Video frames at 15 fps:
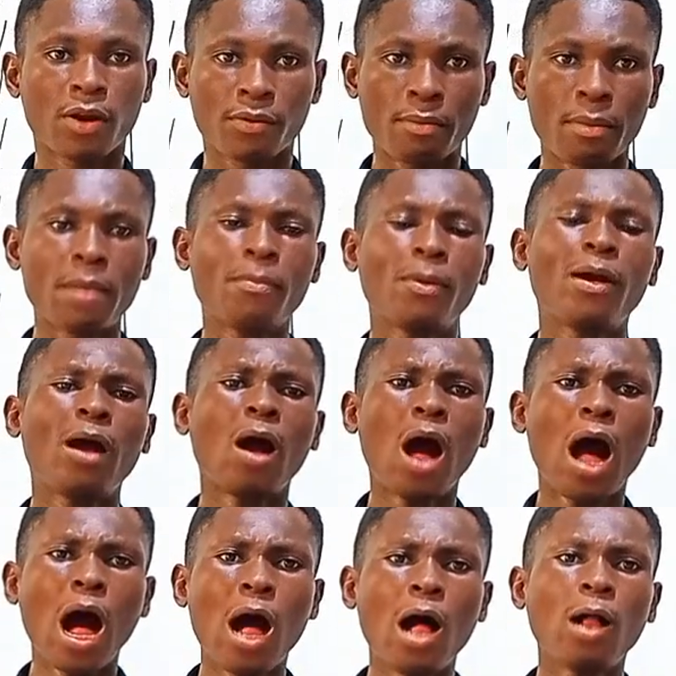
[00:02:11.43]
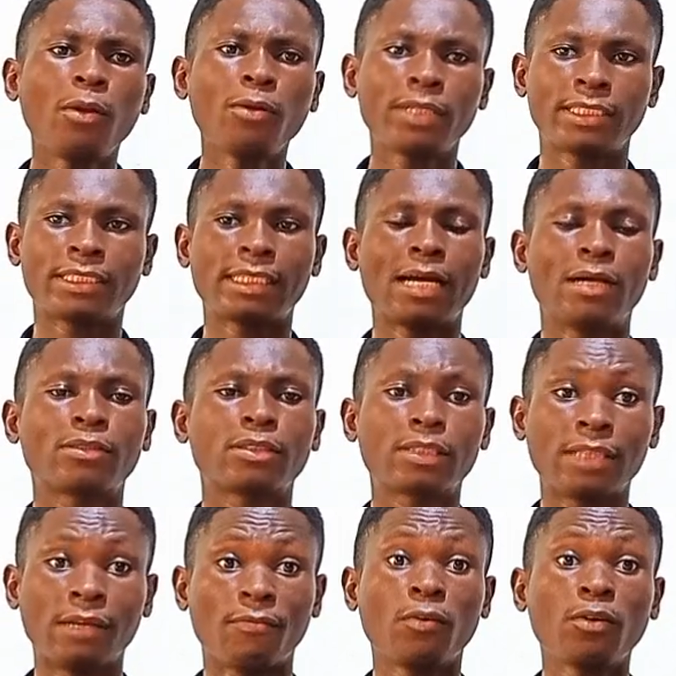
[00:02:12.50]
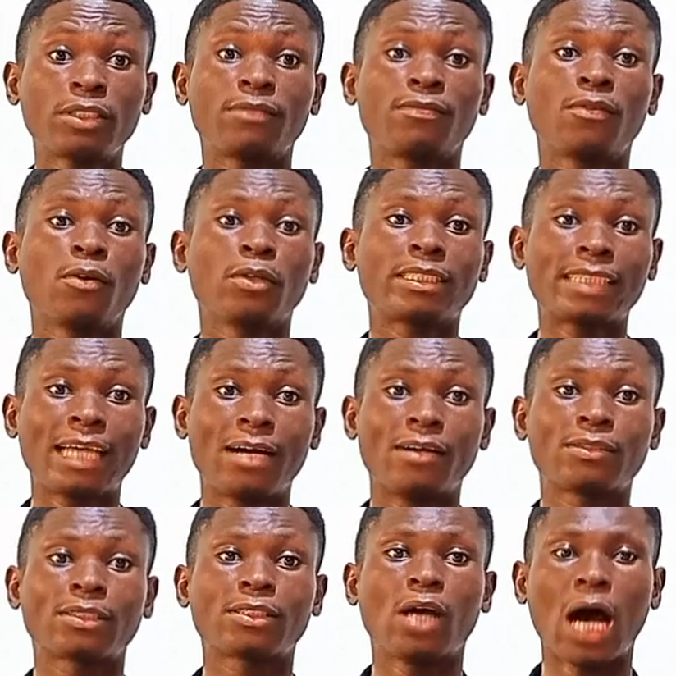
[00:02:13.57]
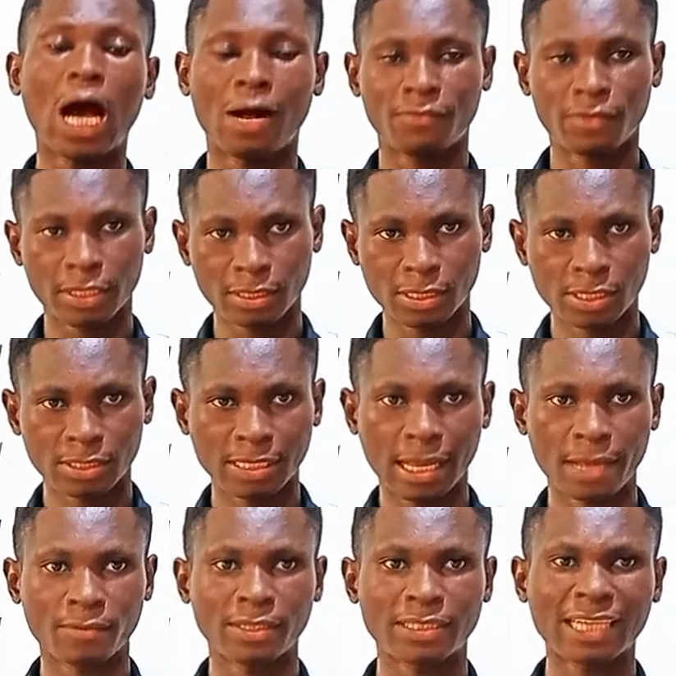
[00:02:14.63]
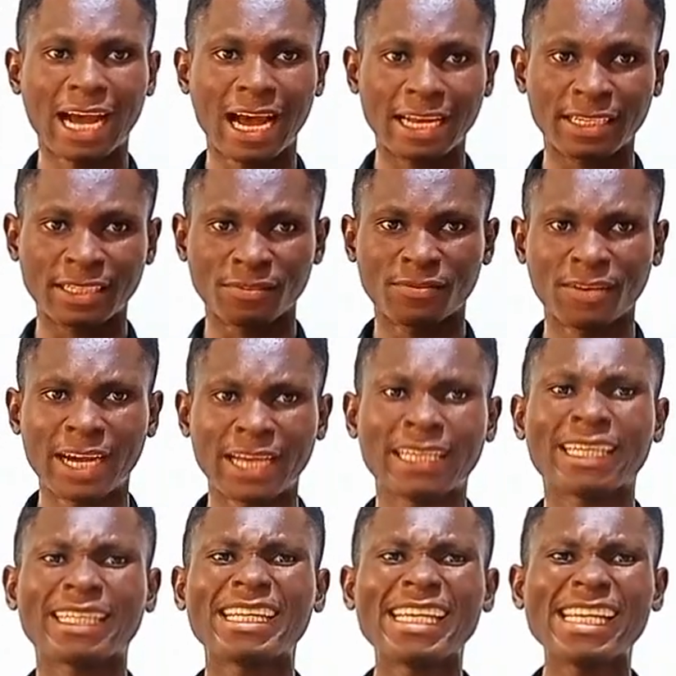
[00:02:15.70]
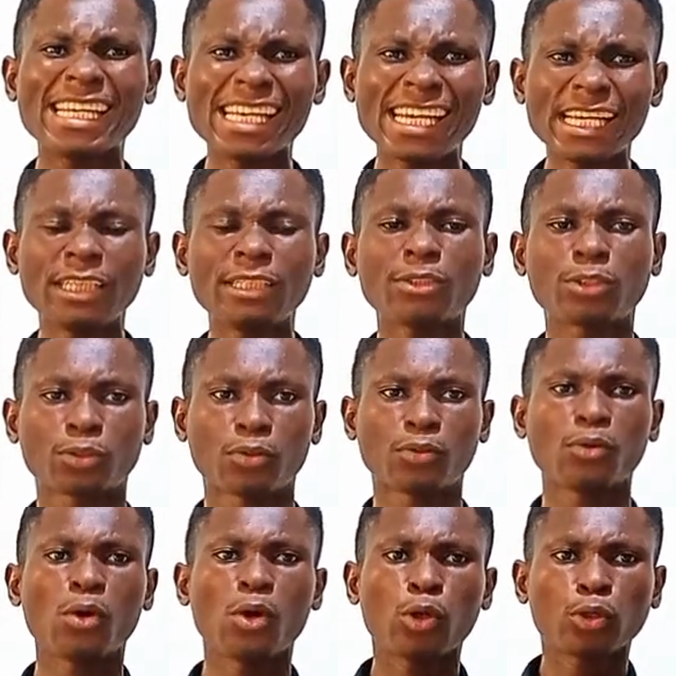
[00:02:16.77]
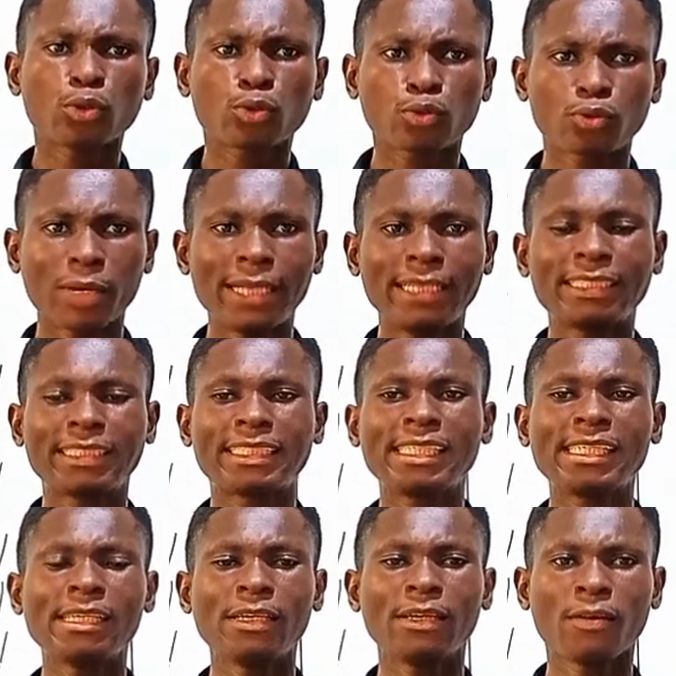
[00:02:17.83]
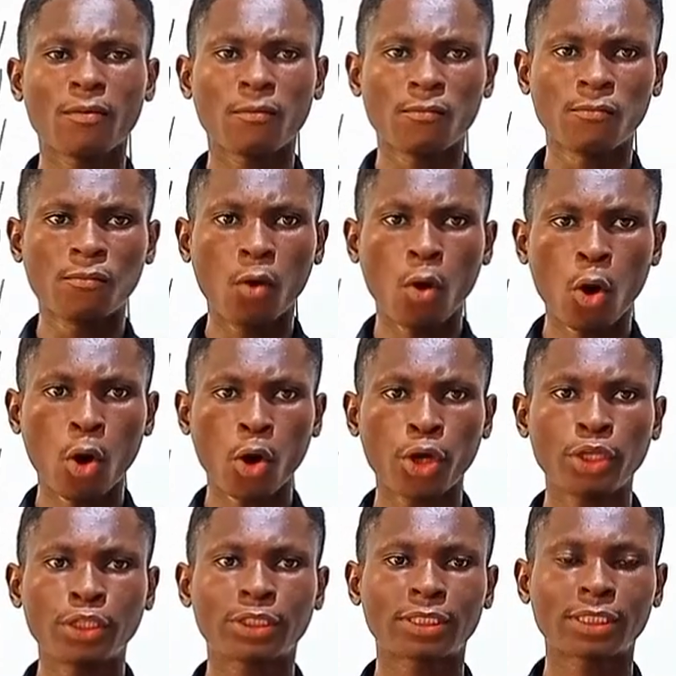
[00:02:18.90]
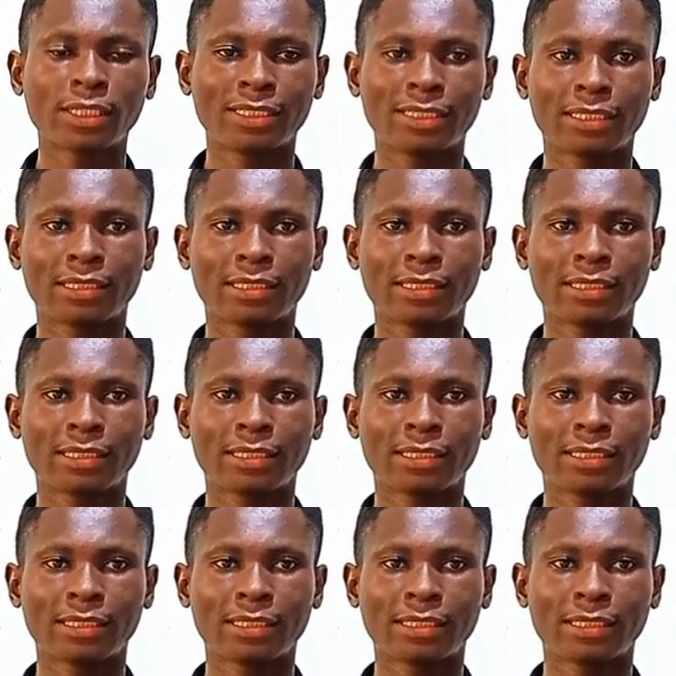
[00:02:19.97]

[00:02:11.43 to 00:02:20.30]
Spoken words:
Remember, all the sounds, the 44 sounds of English language are divided into 20 voiced